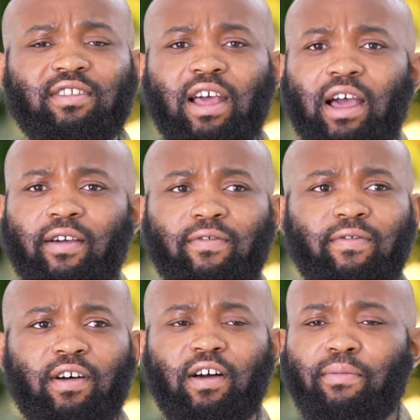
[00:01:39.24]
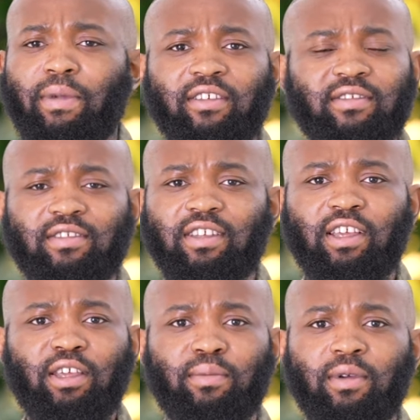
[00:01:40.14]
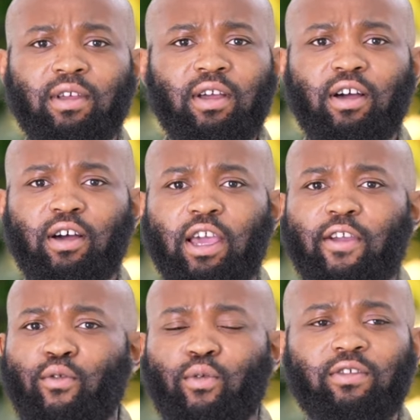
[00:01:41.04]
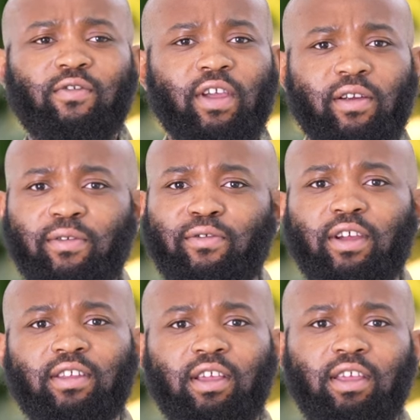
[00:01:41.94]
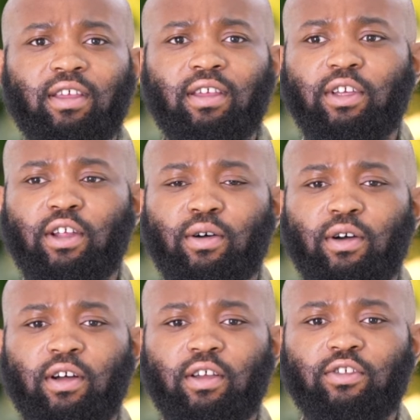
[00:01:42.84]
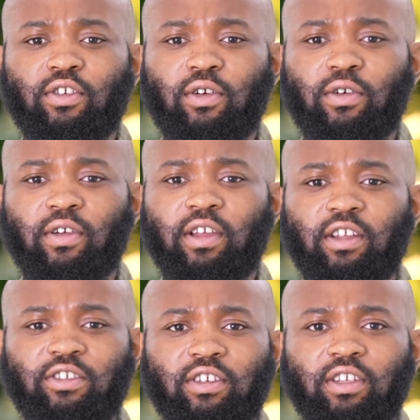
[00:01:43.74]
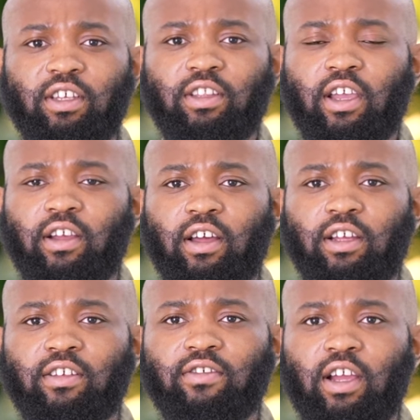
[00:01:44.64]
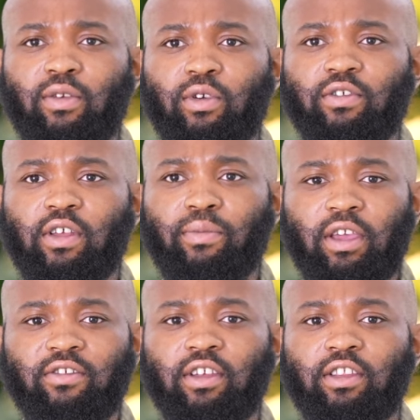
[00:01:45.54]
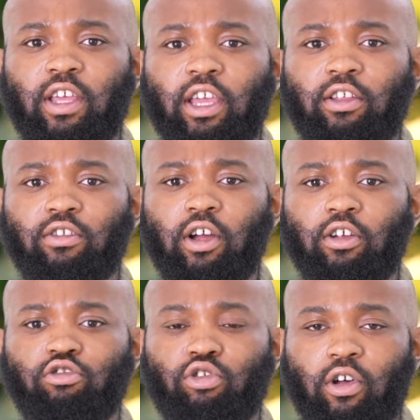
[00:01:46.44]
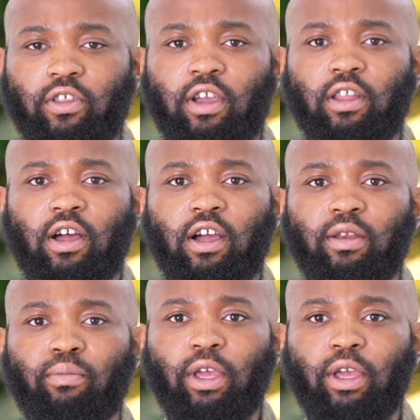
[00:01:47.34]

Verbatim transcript: staff, uh, amazing team. Uh, everyone is very friendly, you know. Uh, so initially, the hairline design was amazing. They uh, draw the hairline